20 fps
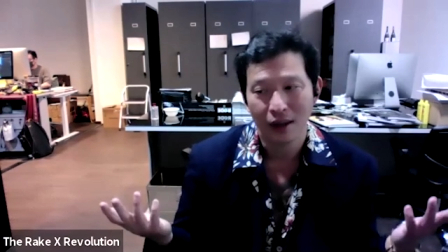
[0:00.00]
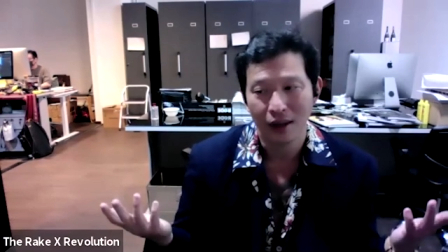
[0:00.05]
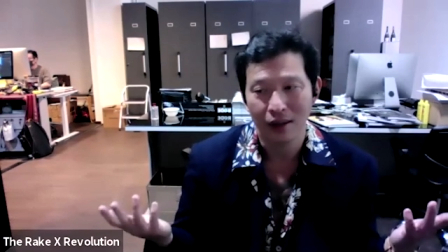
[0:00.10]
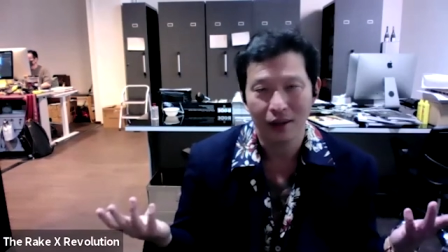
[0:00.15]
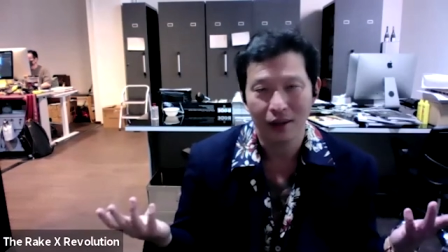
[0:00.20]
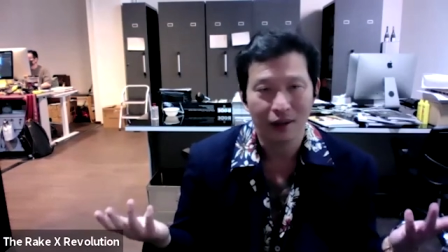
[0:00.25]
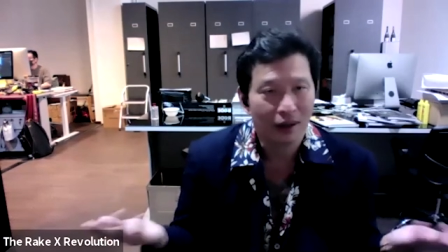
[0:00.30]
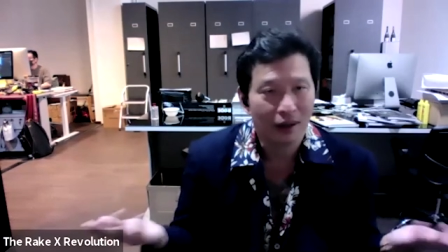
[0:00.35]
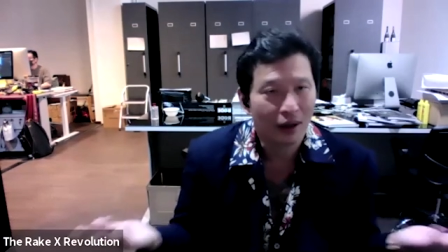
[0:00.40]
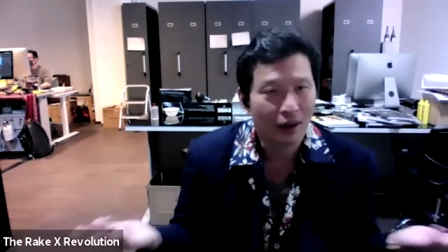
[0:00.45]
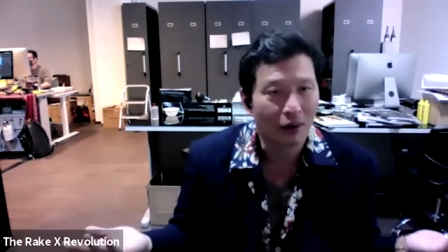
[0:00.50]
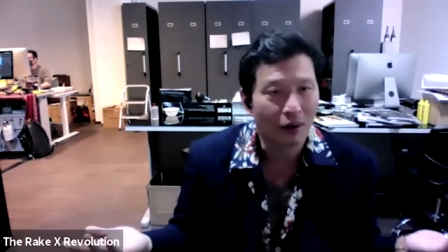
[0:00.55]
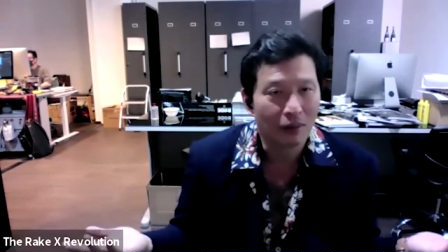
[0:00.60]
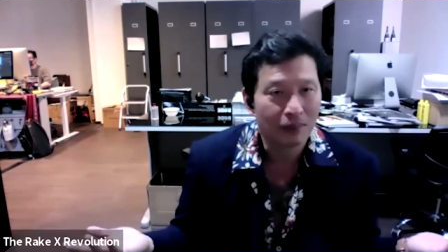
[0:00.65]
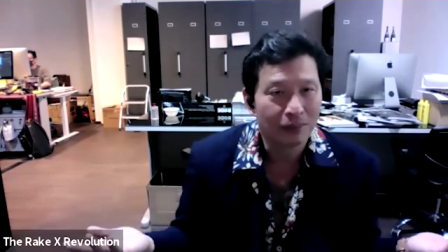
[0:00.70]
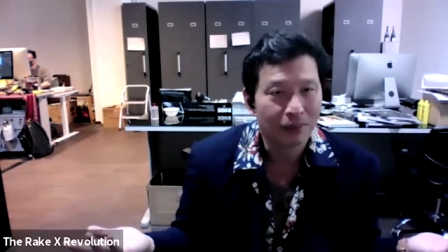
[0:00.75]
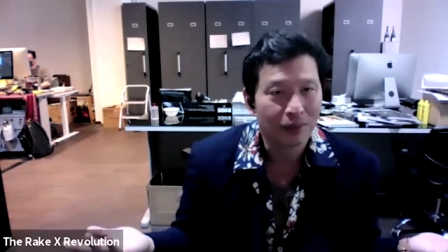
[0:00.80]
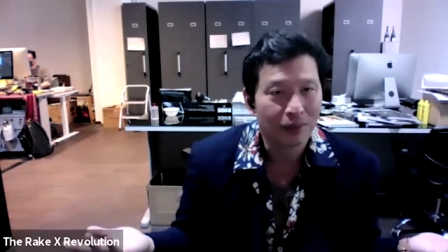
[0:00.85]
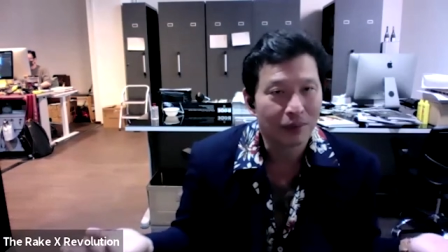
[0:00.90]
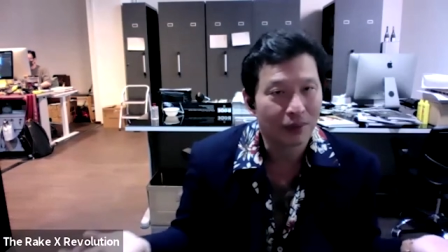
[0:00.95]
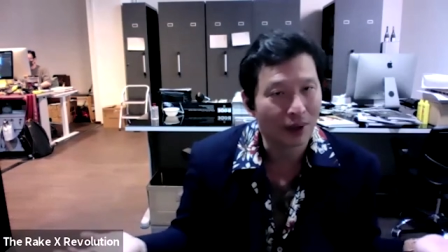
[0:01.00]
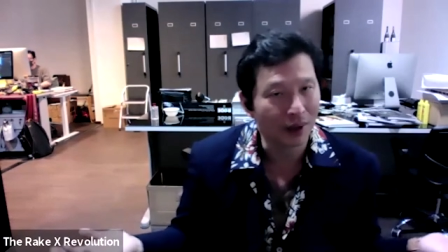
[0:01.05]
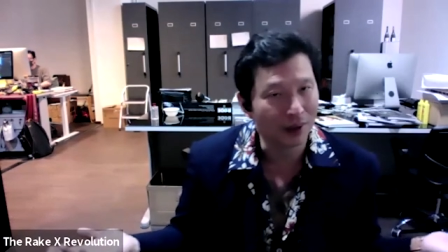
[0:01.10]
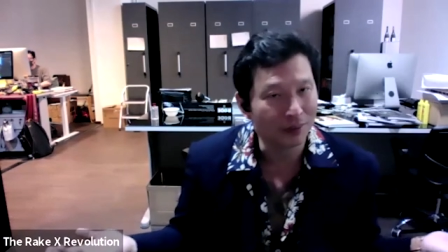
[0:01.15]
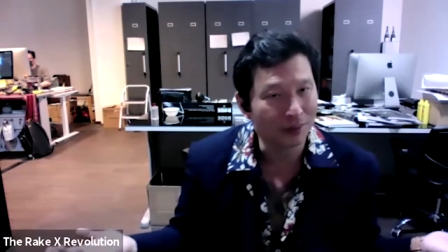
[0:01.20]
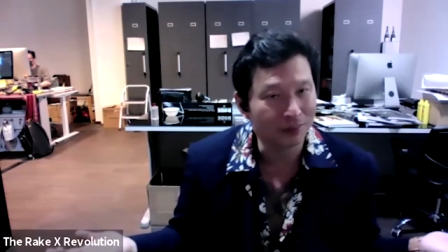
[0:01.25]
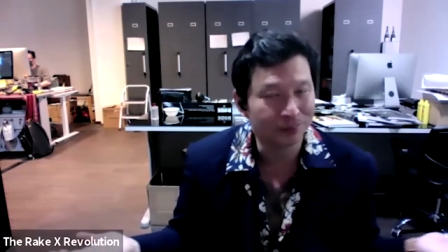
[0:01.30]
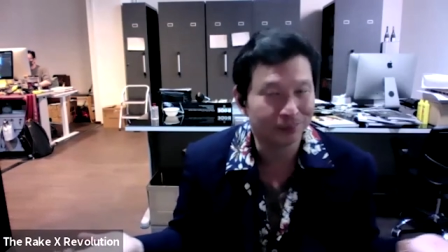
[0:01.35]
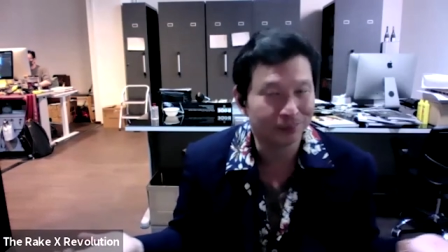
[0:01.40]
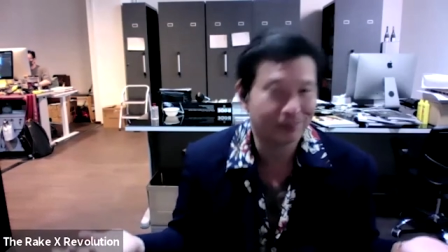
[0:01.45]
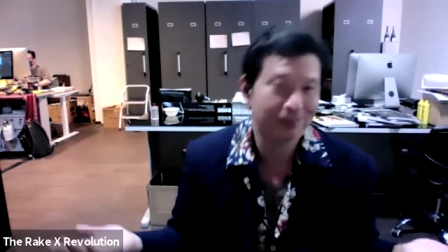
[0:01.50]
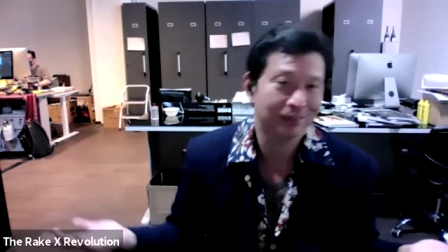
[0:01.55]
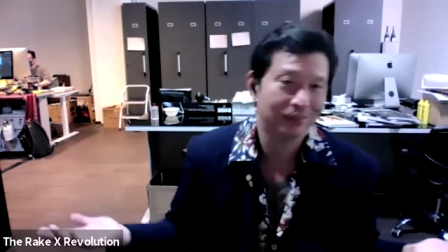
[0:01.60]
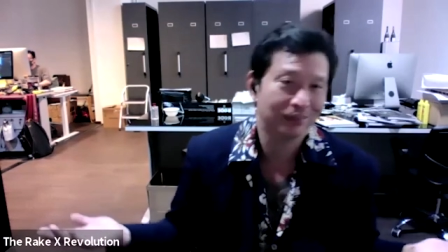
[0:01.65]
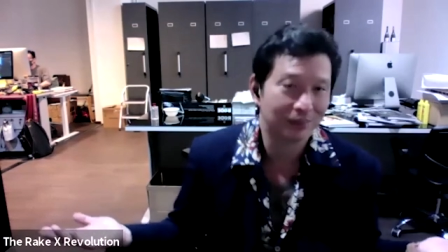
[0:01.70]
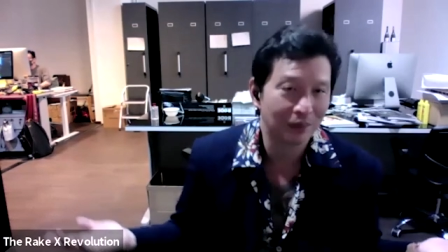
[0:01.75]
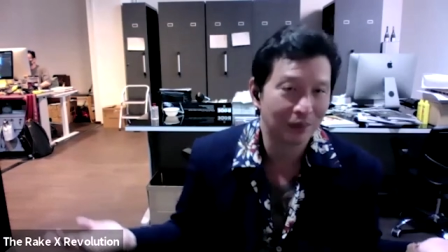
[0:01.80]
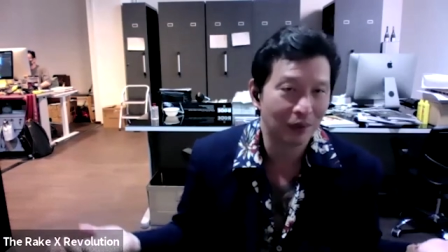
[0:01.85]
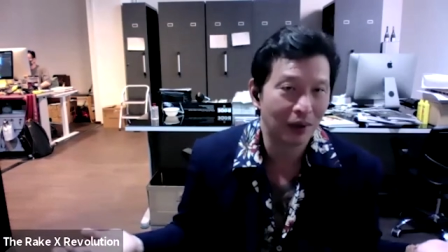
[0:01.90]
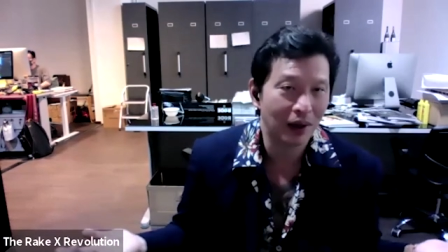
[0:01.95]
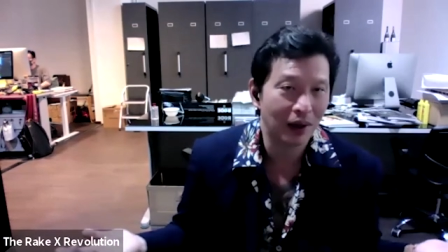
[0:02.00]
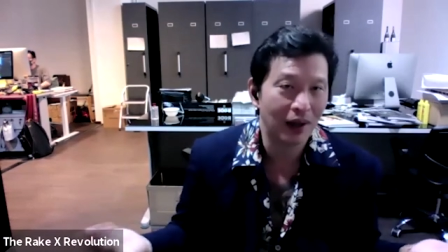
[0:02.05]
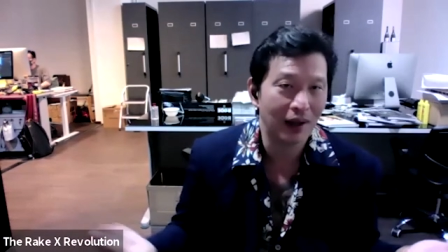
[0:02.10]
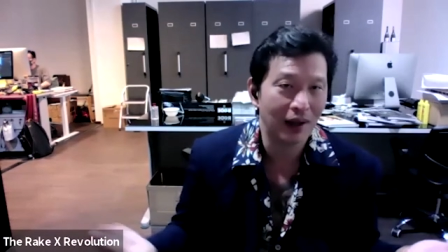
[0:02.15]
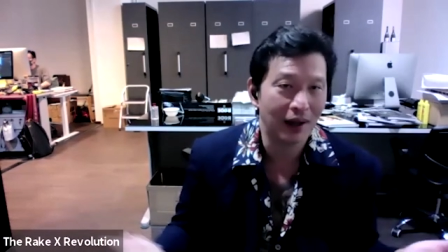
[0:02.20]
hey, you know, right, uh,